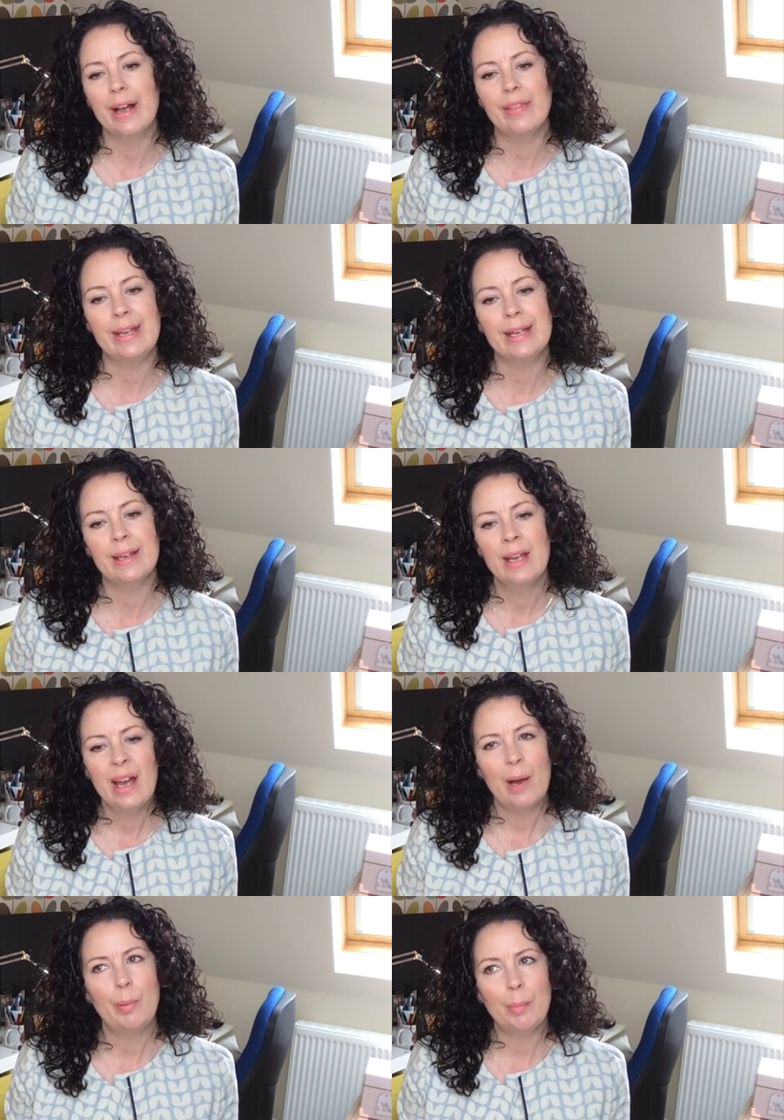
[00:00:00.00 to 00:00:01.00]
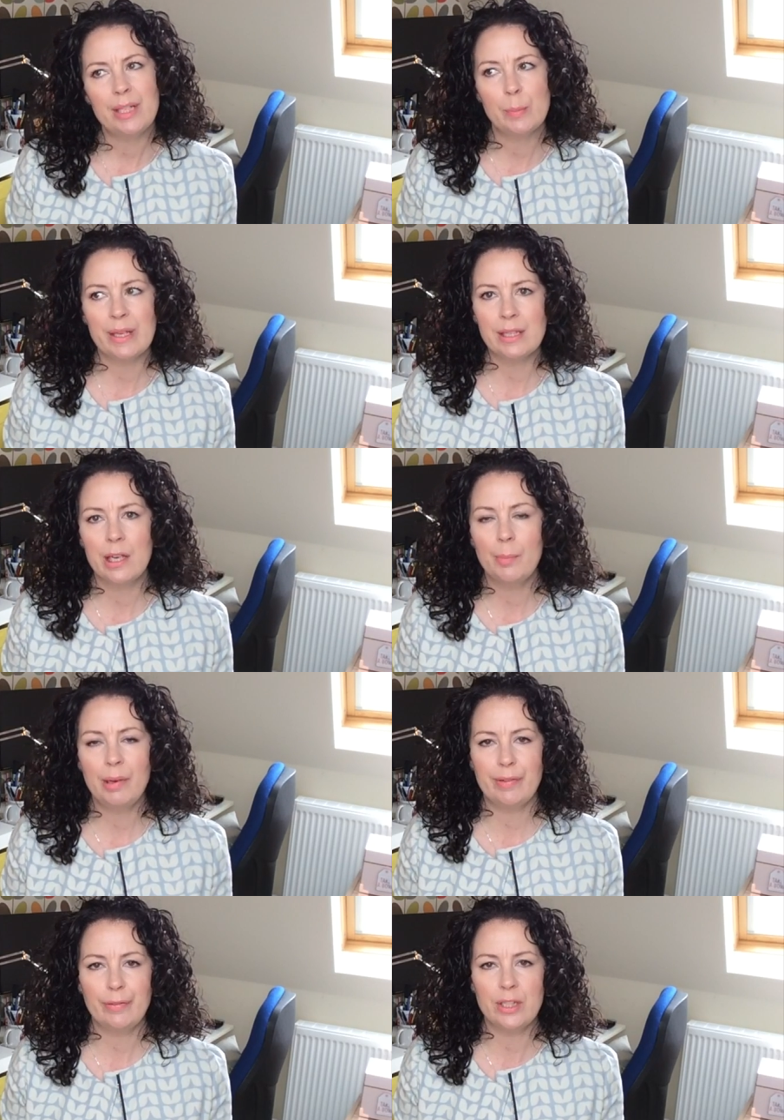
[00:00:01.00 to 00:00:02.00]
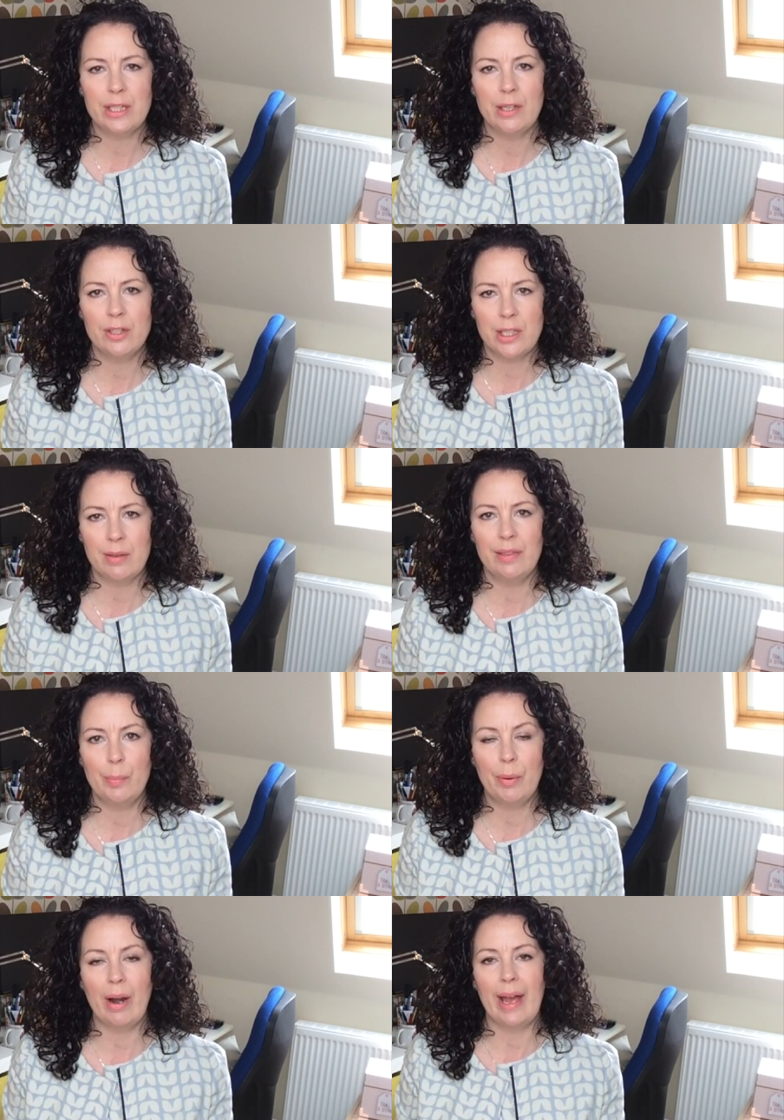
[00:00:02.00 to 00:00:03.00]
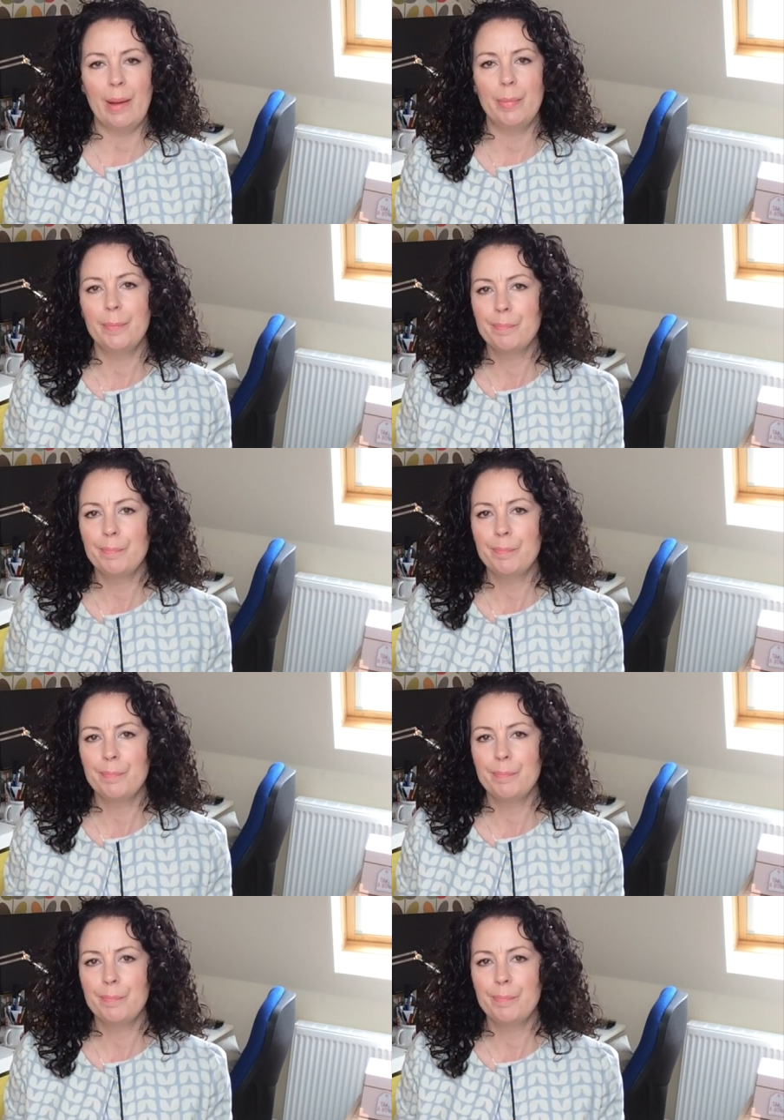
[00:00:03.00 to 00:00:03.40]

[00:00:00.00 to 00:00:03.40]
I think I probably spent a couple of afternoons doing the prep